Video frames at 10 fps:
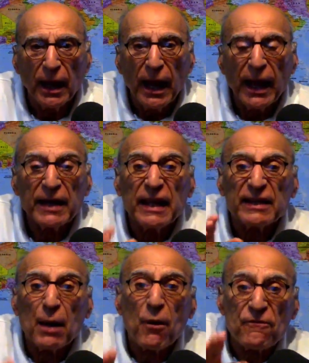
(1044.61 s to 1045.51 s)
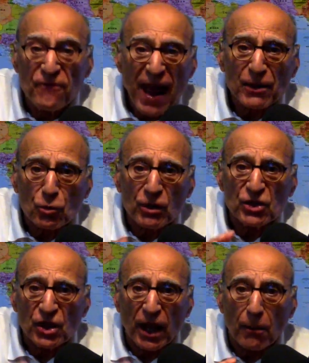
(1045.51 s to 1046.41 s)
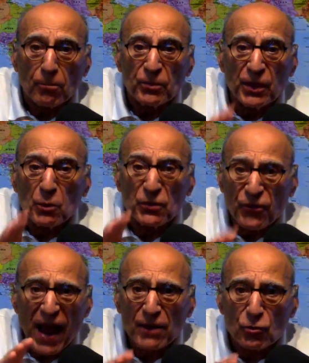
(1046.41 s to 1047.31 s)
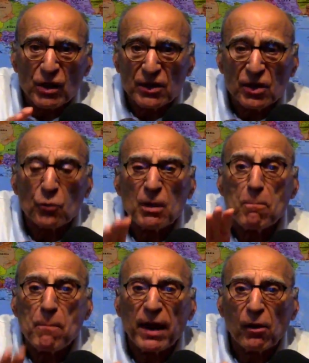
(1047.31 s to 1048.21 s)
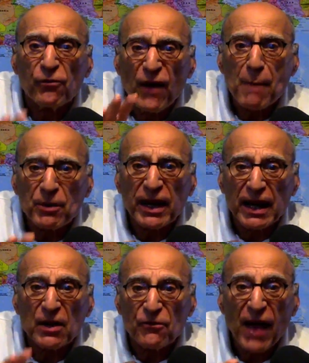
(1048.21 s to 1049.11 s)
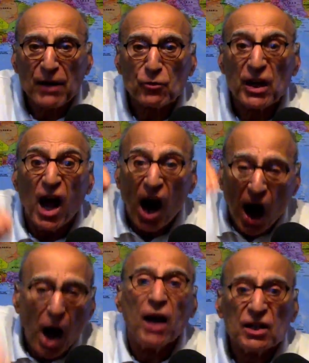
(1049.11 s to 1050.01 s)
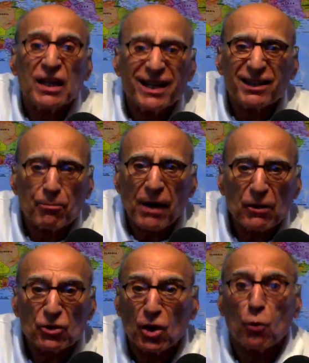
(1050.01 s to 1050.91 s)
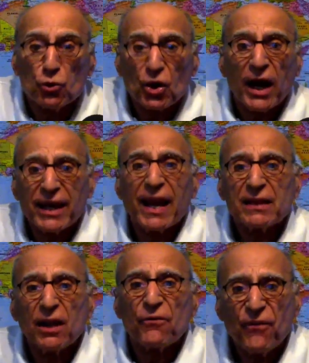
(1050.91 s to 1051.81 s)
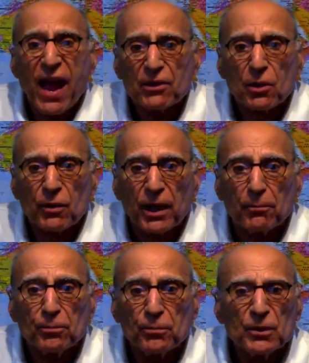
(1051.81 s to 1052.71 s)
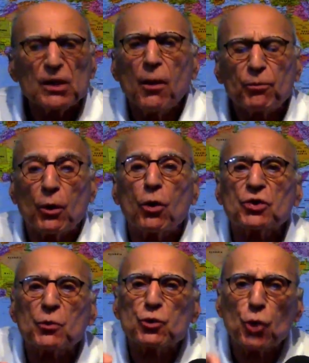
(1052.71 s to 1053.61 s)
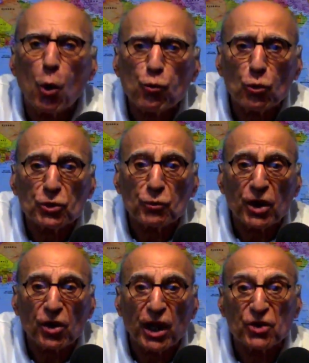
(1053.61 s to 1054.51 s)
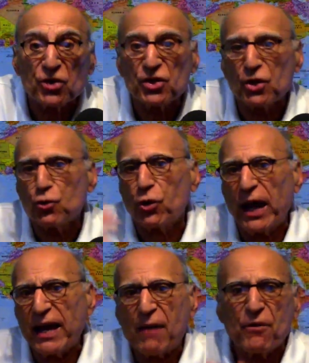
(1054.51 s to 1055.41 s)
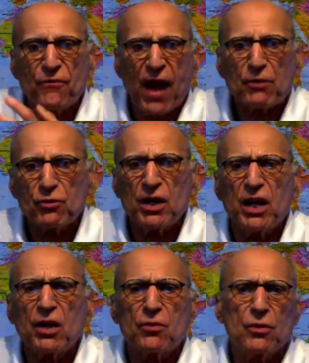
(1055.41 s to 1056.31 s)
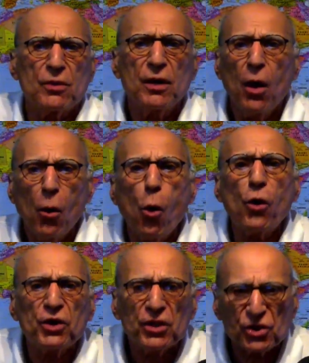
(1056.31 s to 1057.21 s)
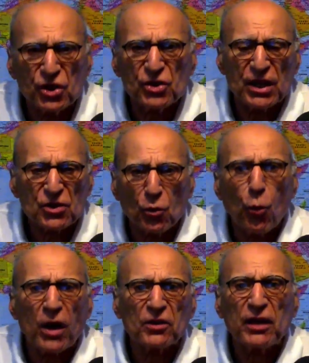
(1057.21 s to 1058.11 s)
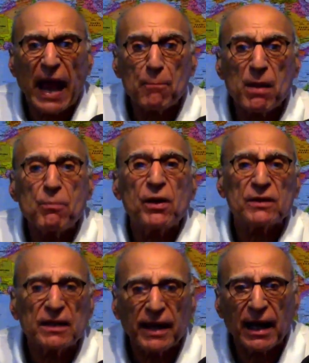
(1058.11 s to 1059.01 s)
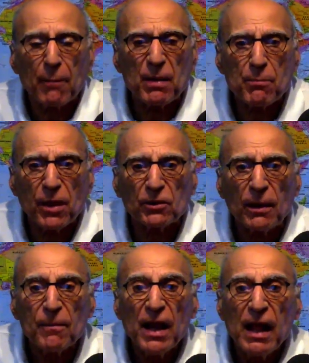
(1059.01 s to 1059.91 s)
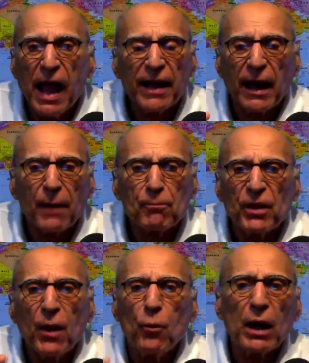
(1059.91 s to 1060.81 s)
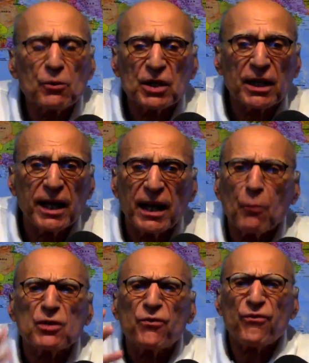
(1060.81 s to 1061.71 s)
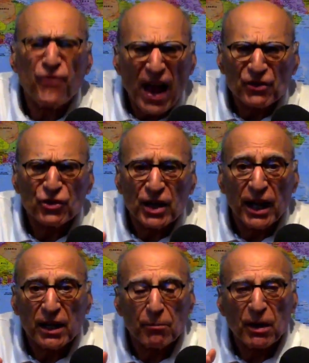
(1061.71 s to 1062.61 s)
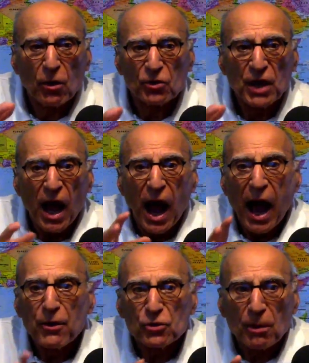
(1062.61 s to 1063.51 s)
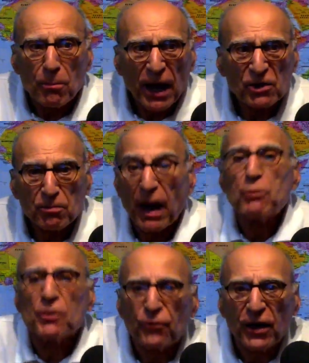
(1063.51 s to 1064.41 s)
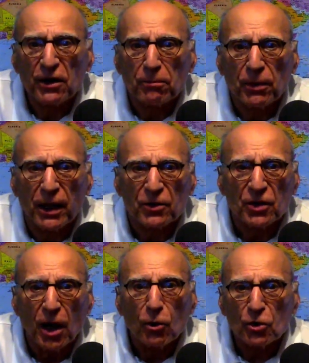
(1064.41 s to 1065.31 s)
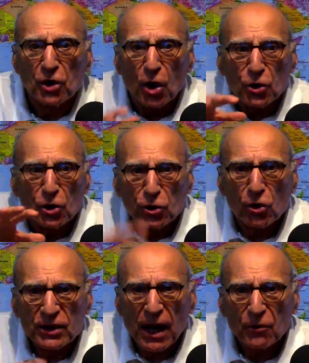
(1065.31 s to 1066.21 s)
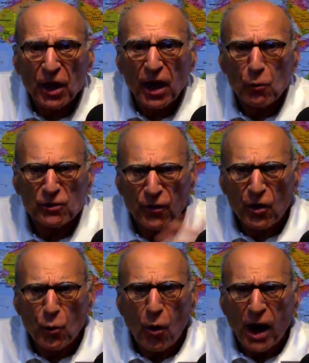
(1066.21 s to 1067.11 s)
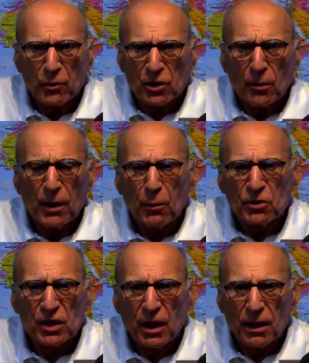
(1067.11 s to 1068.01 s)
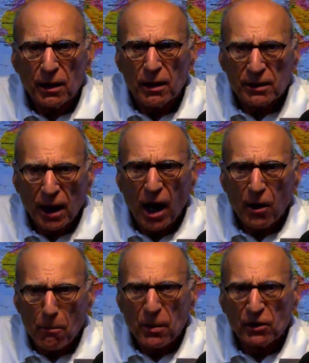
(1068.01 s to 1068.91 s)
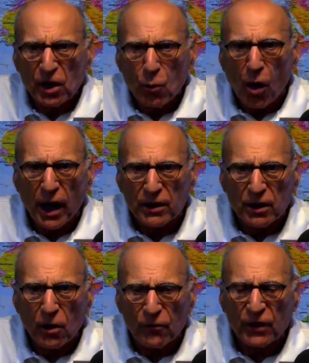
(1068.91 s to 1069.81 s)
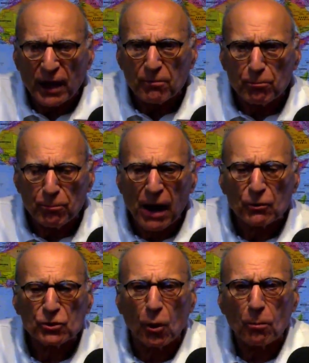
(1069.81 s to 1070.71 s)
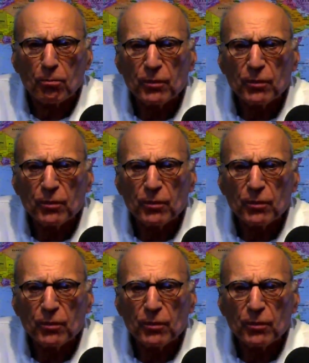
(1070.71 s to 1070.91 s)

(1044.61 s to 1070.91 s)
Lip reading: And there were factories there. There was factories. There was a metal fabricating factory underneath the brownstone. Gigantic factory. Because there was no rules and regulations that you can't have a factory here or ordinances as to what can be built and cannot be built. And when I was a kid, I was fascinated because I used to pass by. I was afraid of the place because you'd look down there. It was very wide. So it was the entire building wide, for that brownstone.